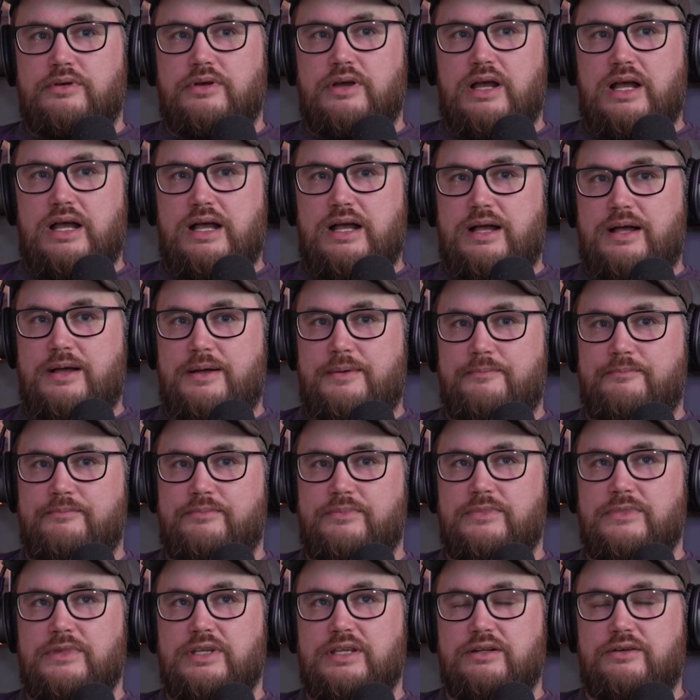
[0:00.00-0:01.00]

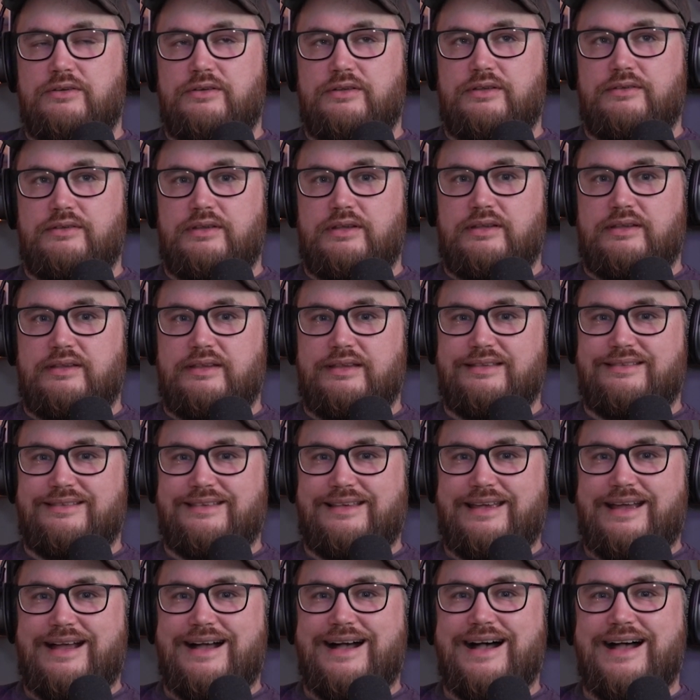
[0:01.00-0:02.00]
it's
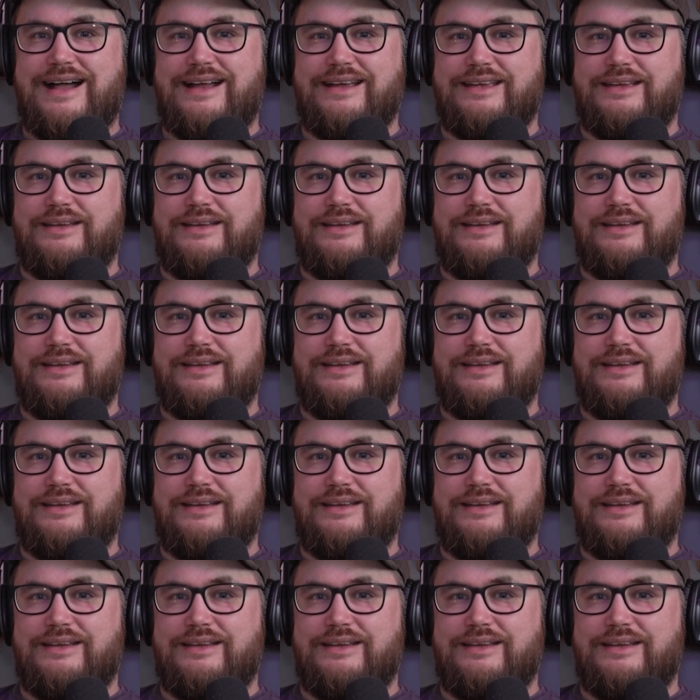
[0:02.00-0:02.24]
like a high,